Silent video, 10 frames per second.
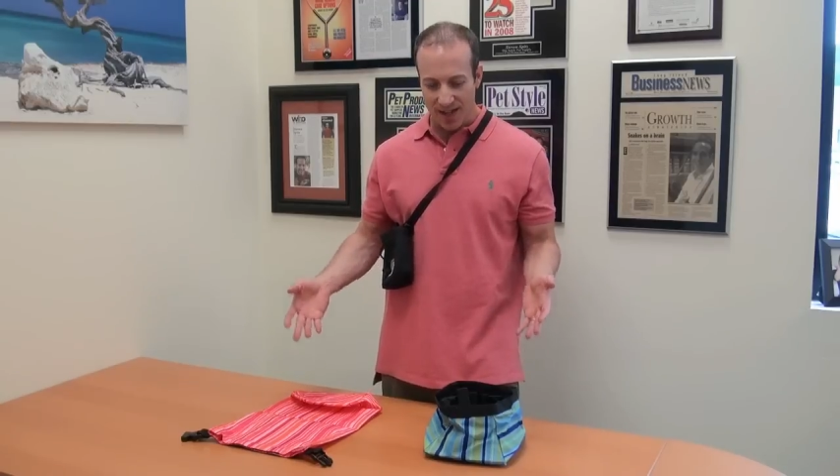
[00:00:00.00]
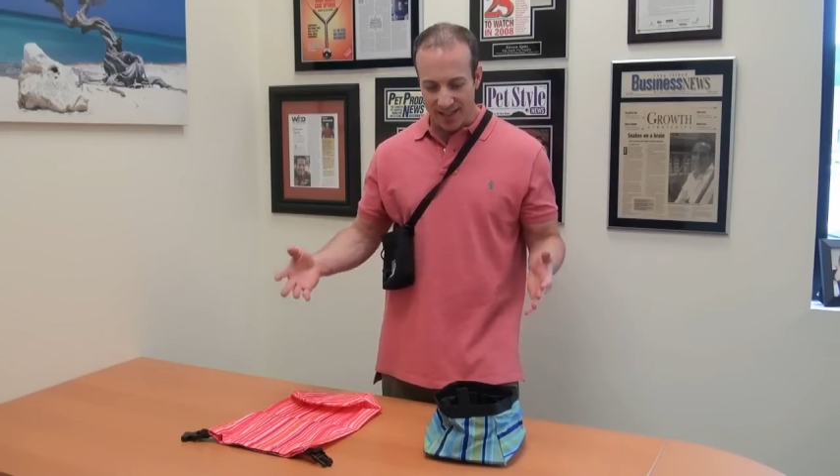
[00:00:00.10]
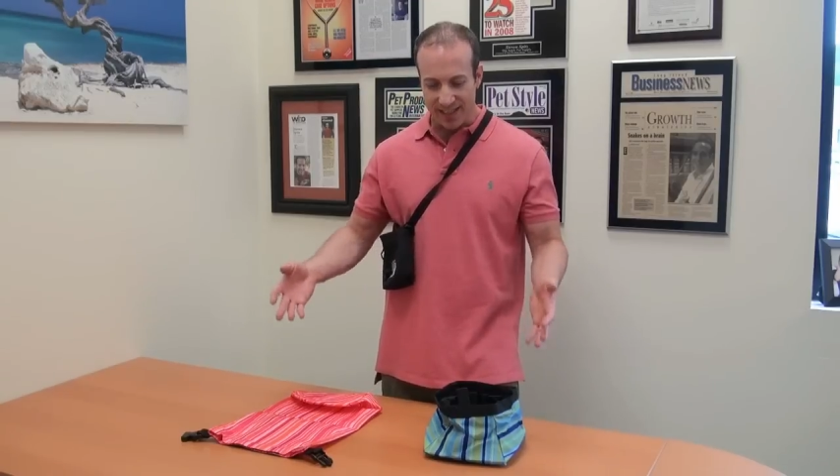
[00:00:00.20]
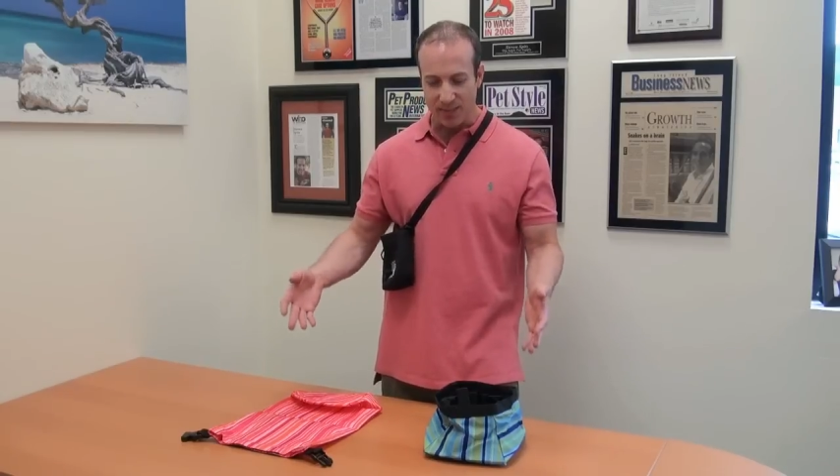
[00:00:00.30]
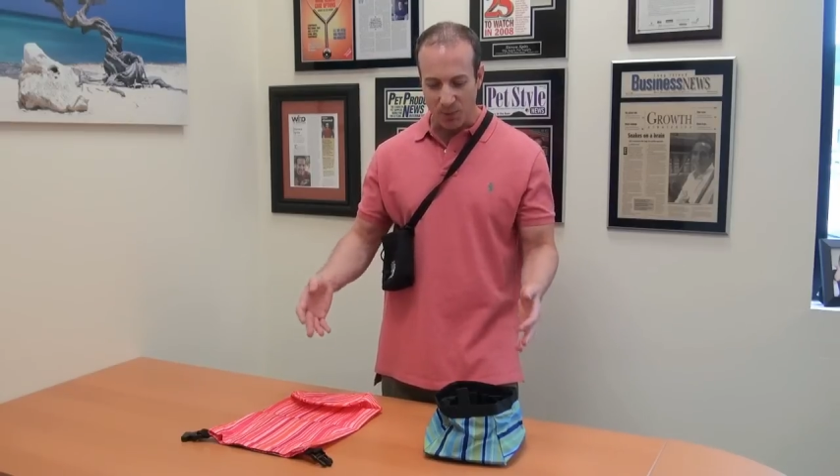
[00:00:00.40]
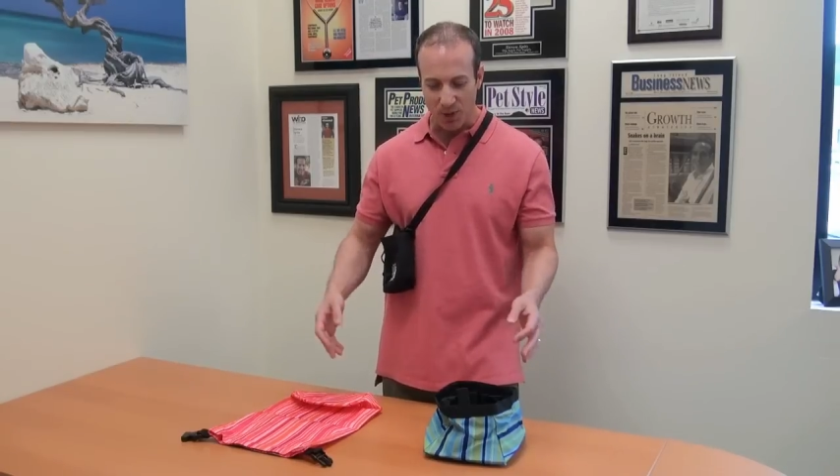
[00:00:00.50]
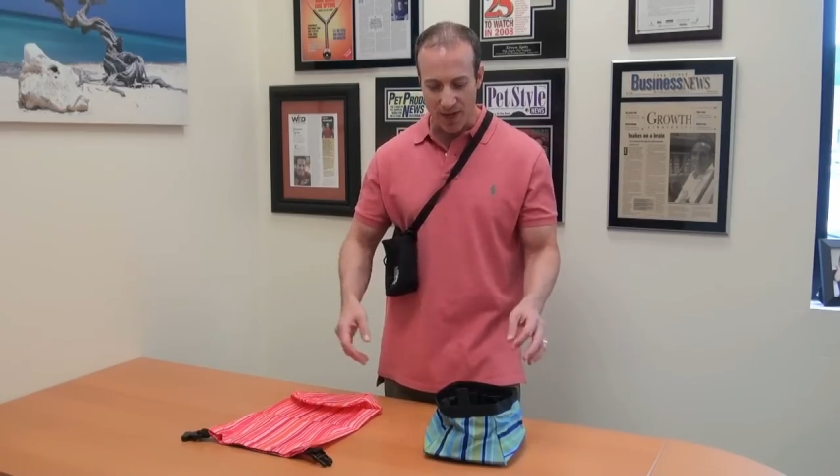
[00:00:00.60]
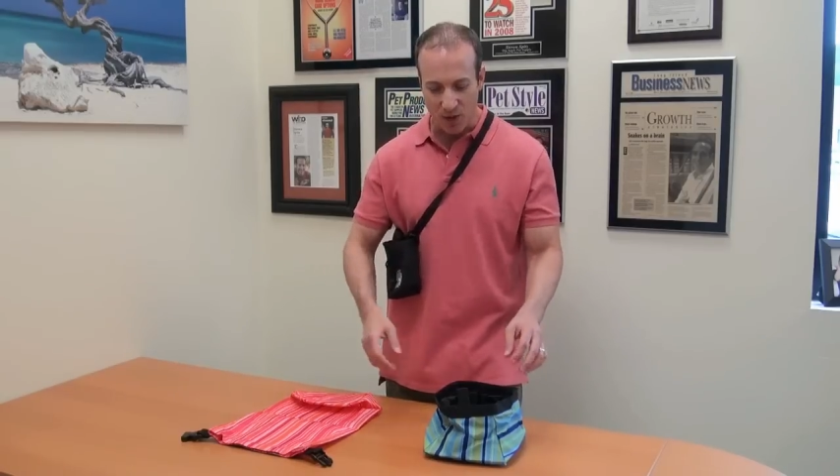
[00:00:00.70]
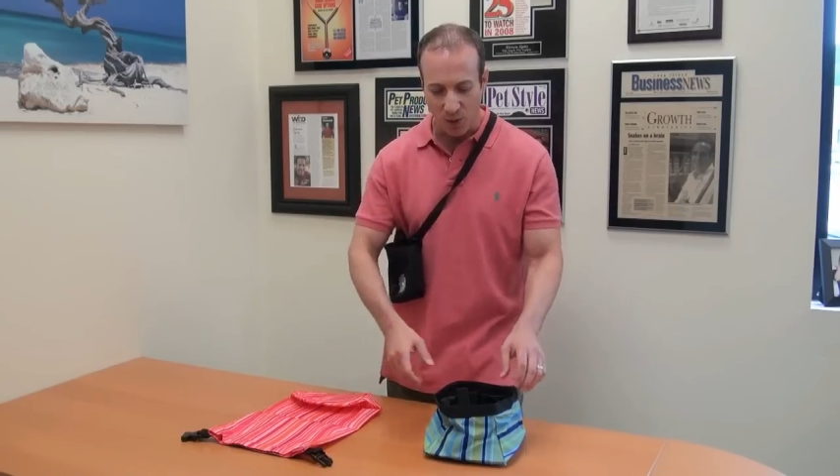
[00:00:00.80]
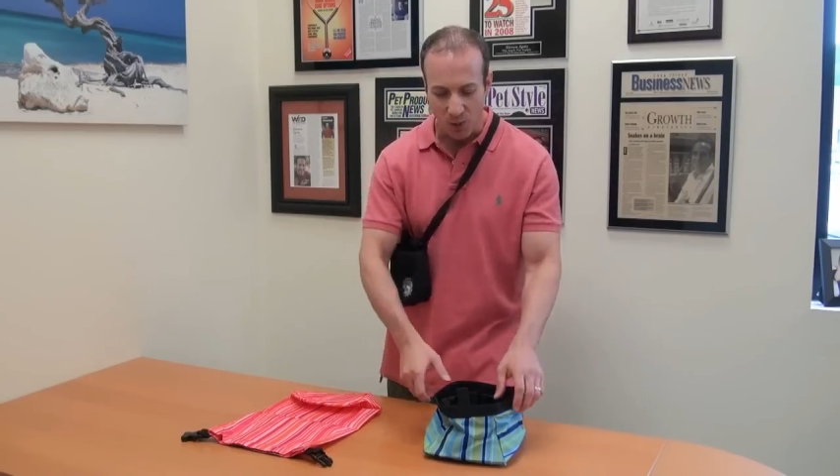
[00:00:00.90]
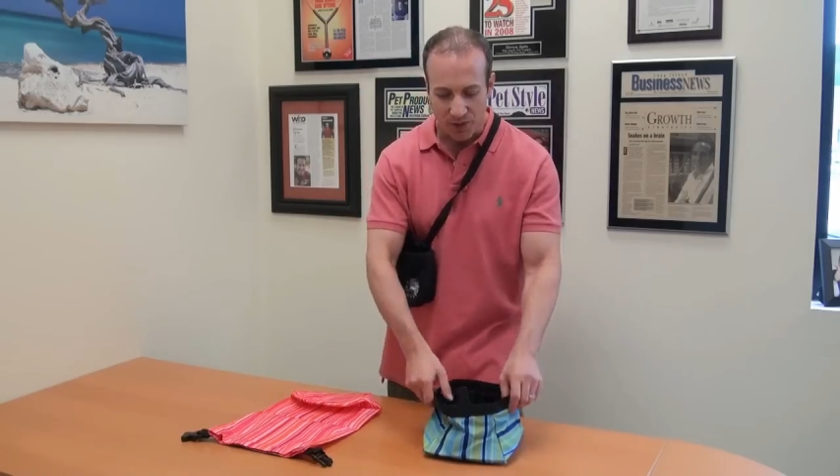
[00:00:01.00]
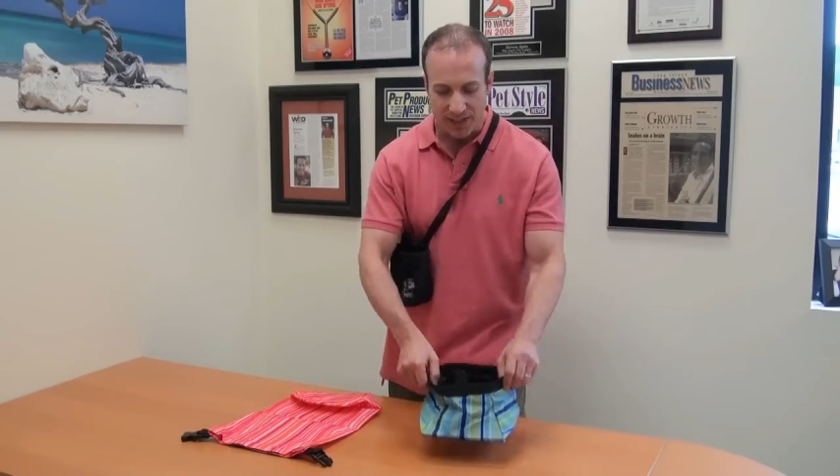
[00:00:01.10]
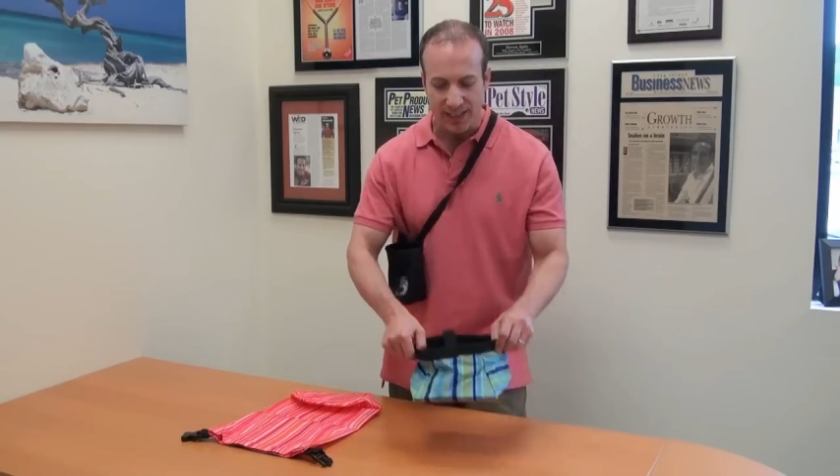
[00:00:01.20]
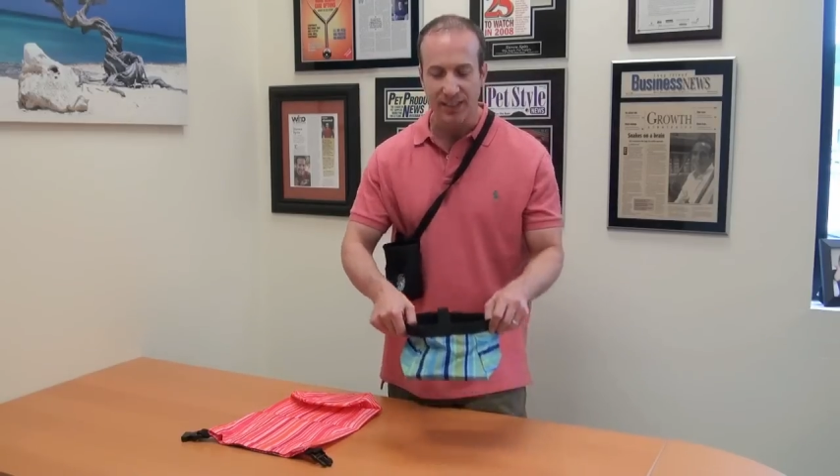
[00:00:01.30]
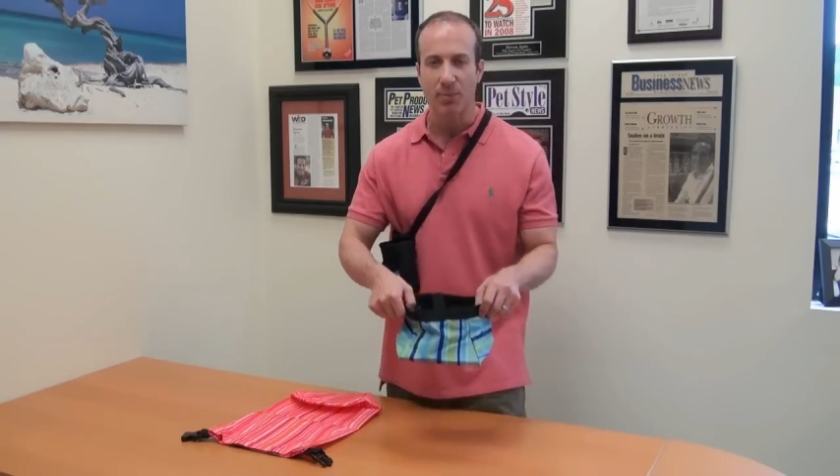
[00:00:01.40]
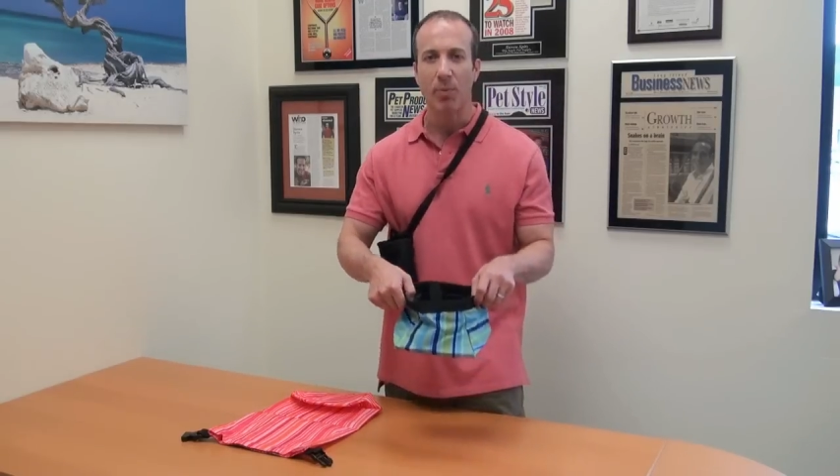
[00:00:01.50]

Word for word: This is pretty cool. This is a